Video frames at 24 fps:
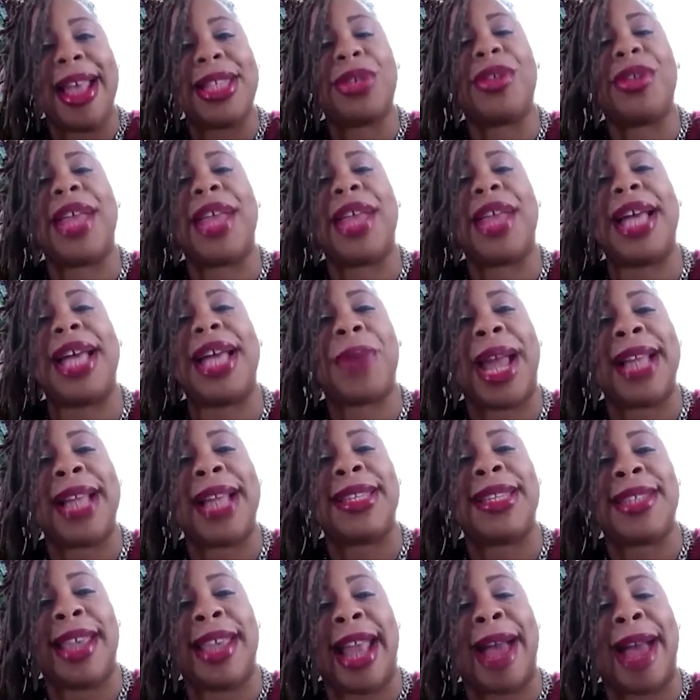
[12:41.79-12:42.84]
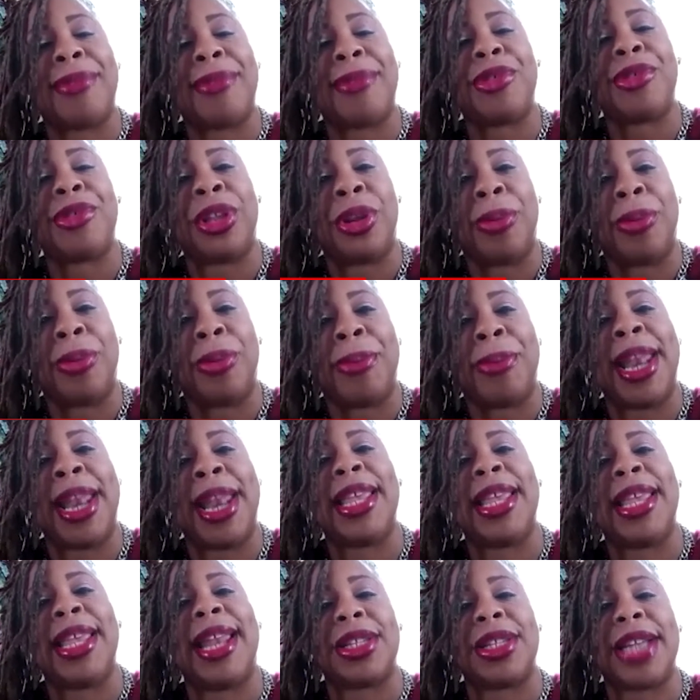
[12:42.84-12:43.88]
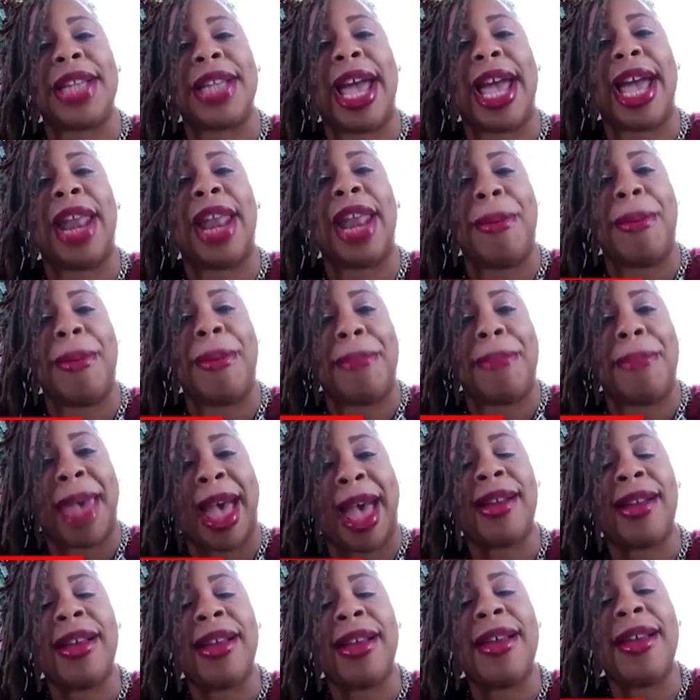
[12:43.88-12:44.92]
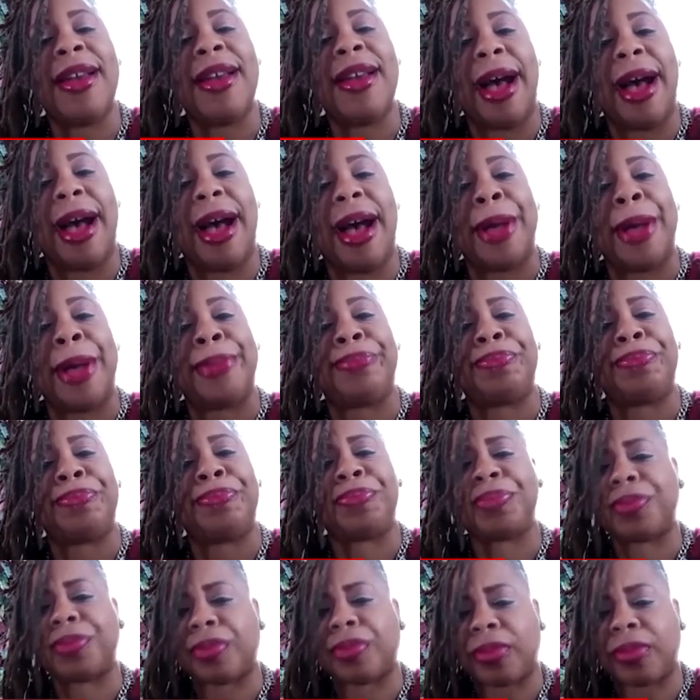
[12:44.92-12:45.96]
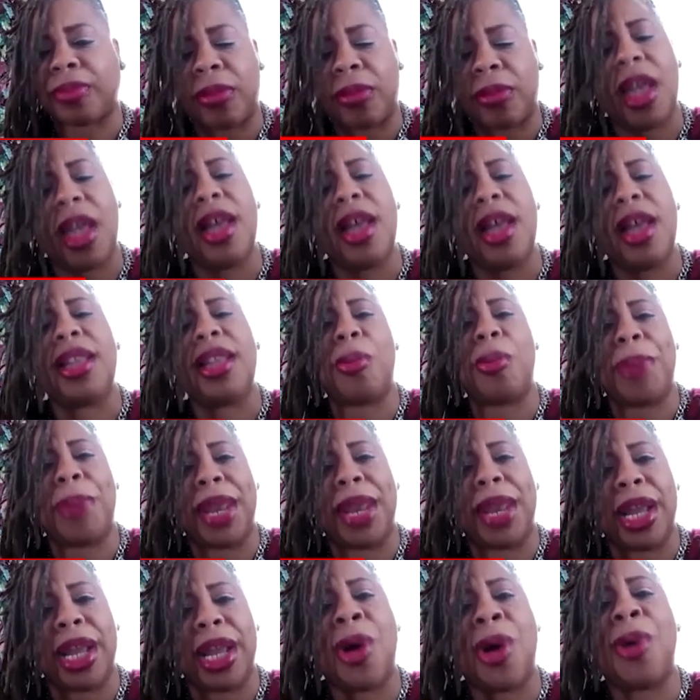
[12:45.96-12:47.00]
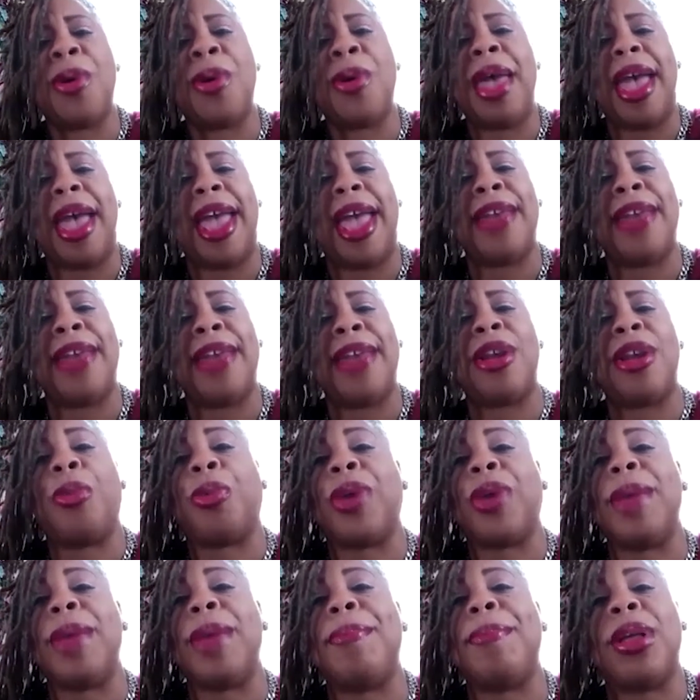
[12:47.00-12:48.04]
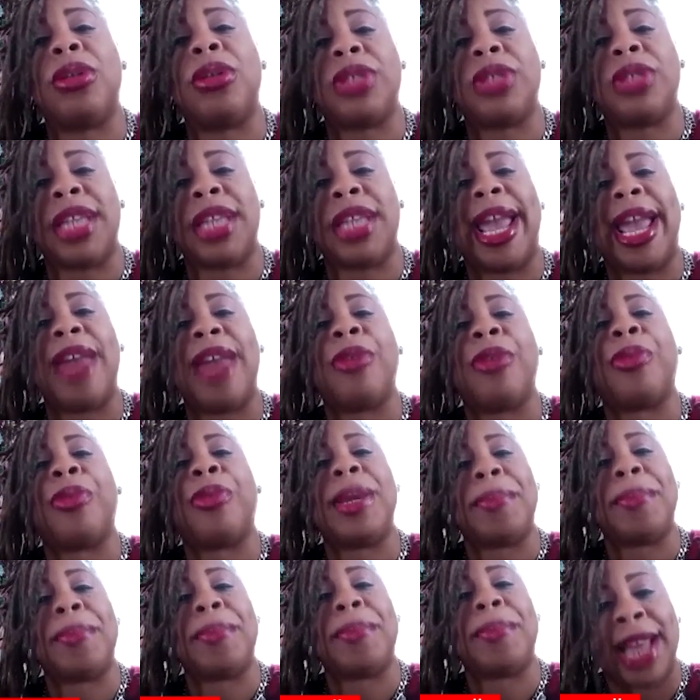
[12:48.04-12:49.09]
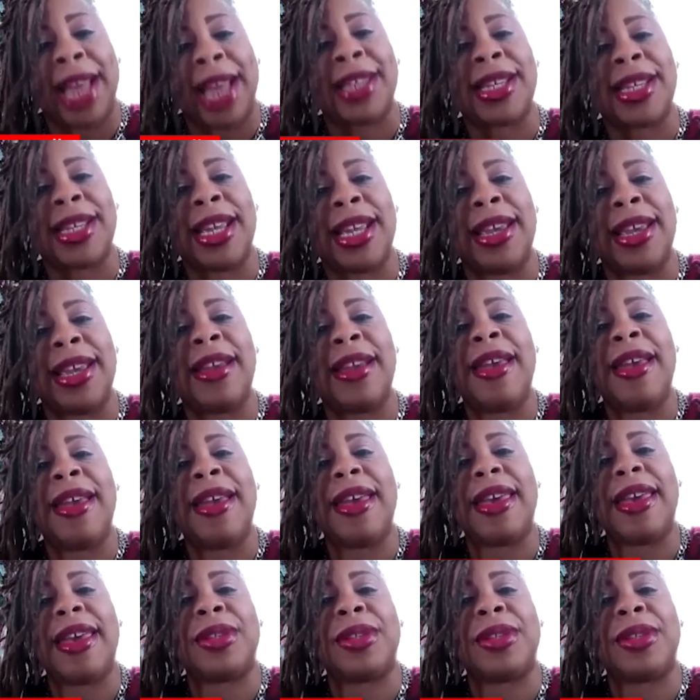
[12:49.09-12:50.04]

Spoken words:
so that's what I did after a little bit. And then I just kind of went back um, a little bit ago, and rebuilding and rebranding is